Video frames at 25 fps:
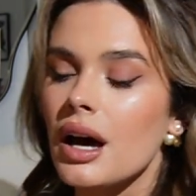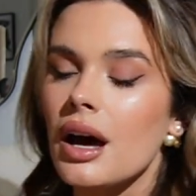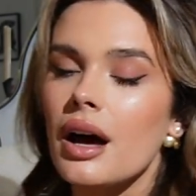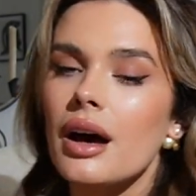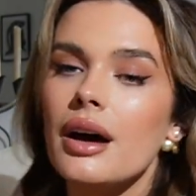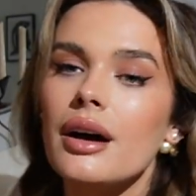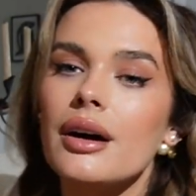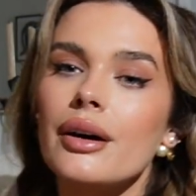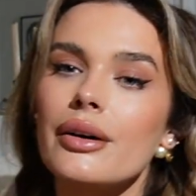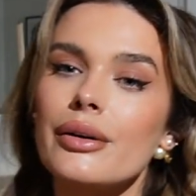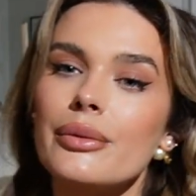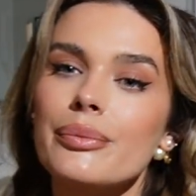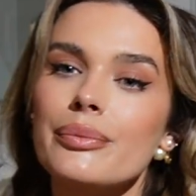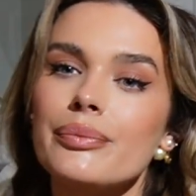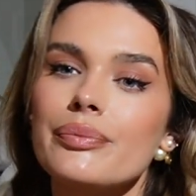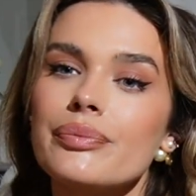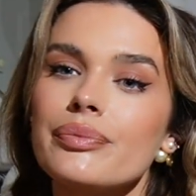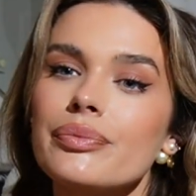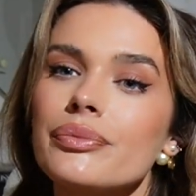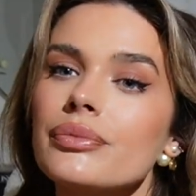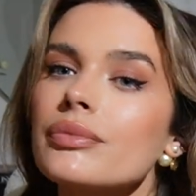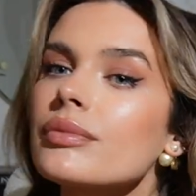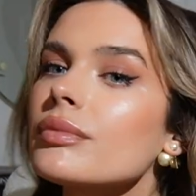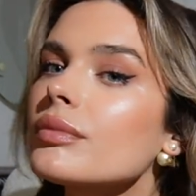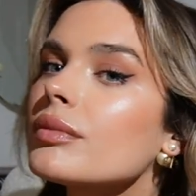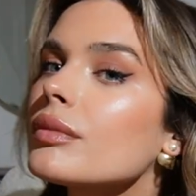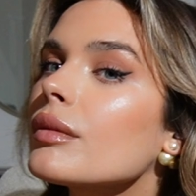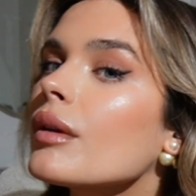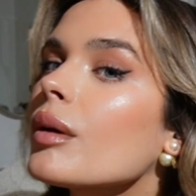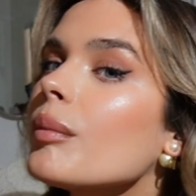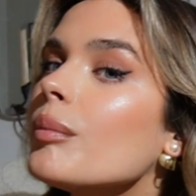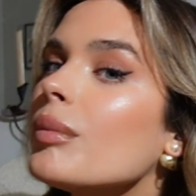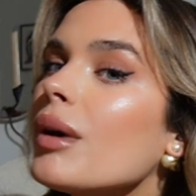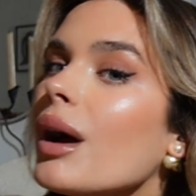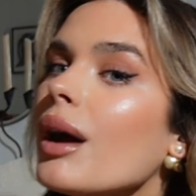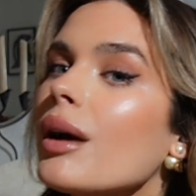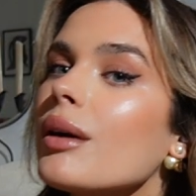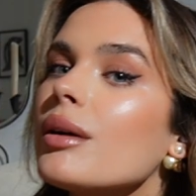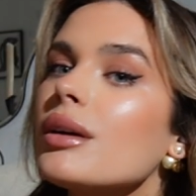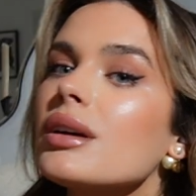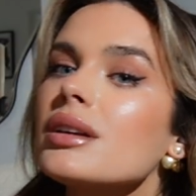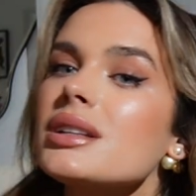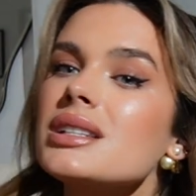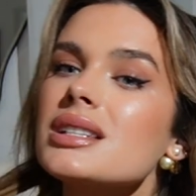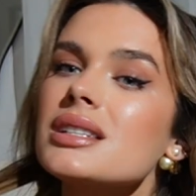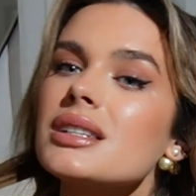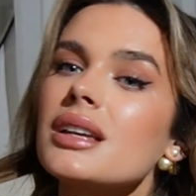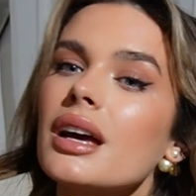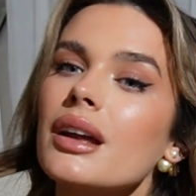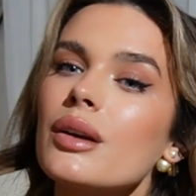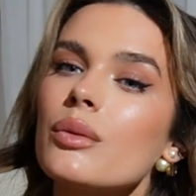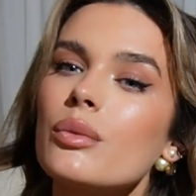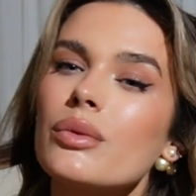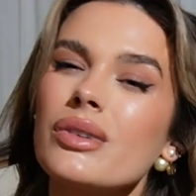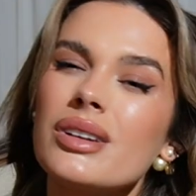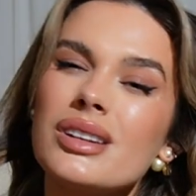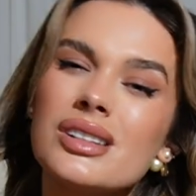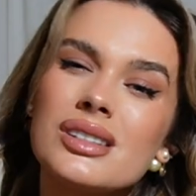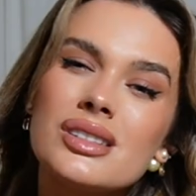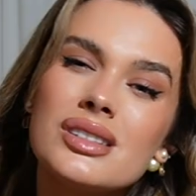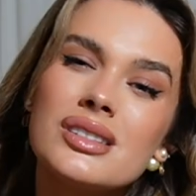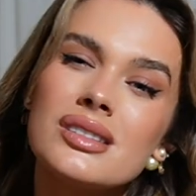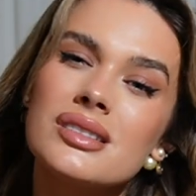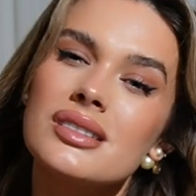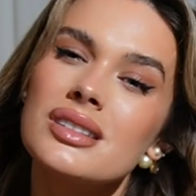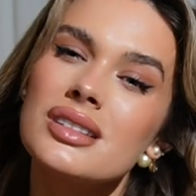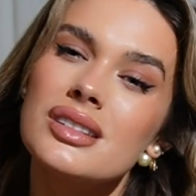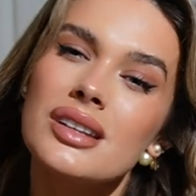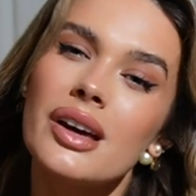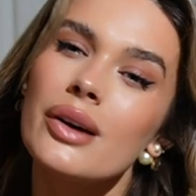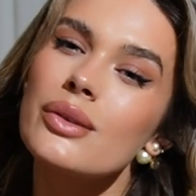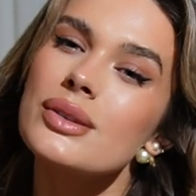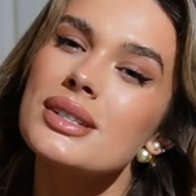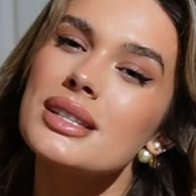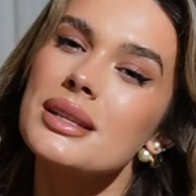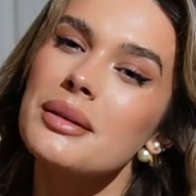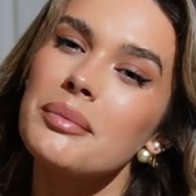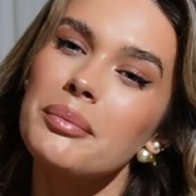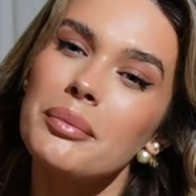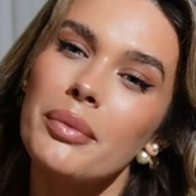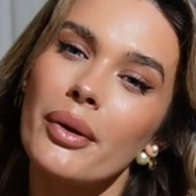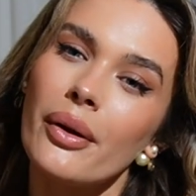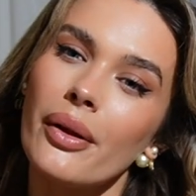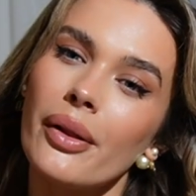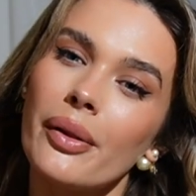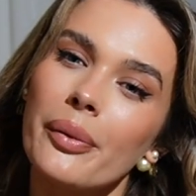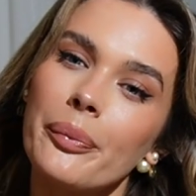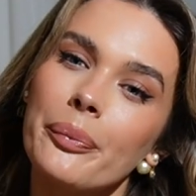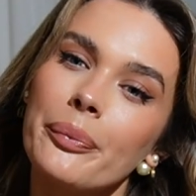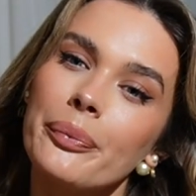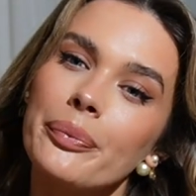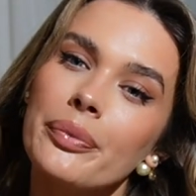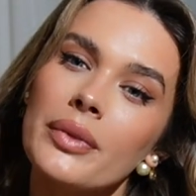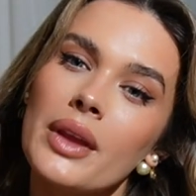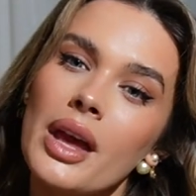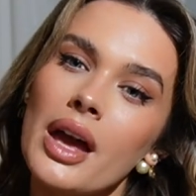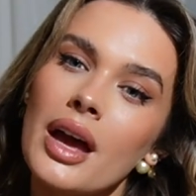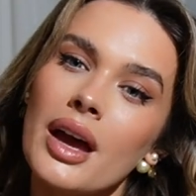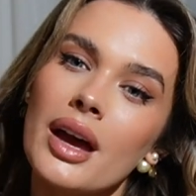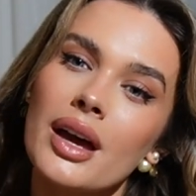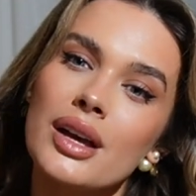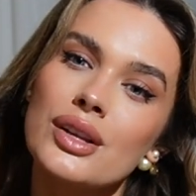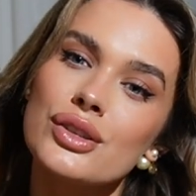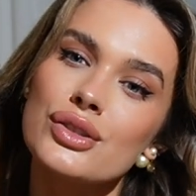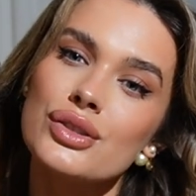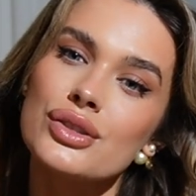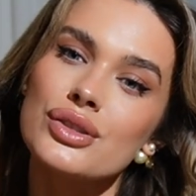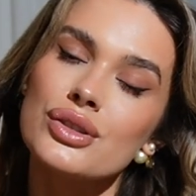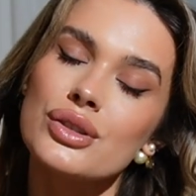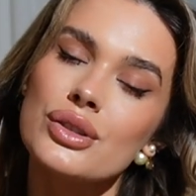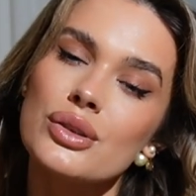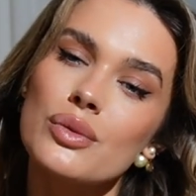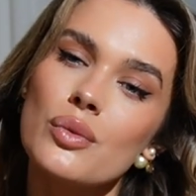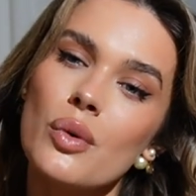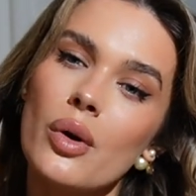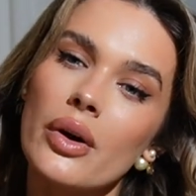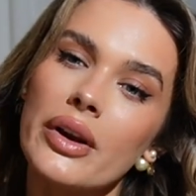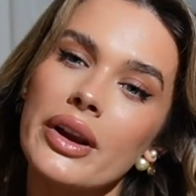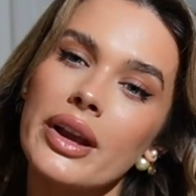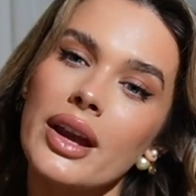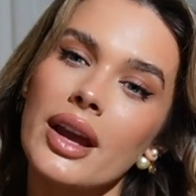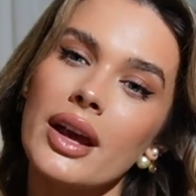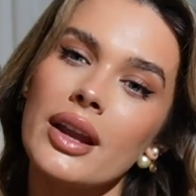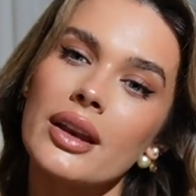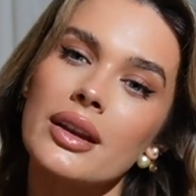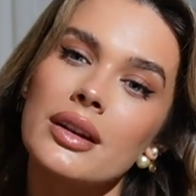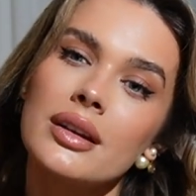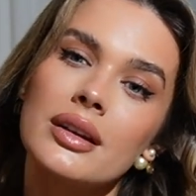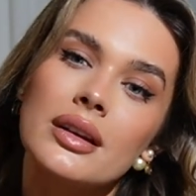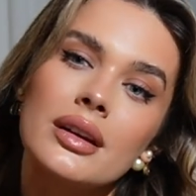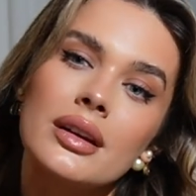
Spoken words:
but I just kind of wanted to go simple, just do the one again.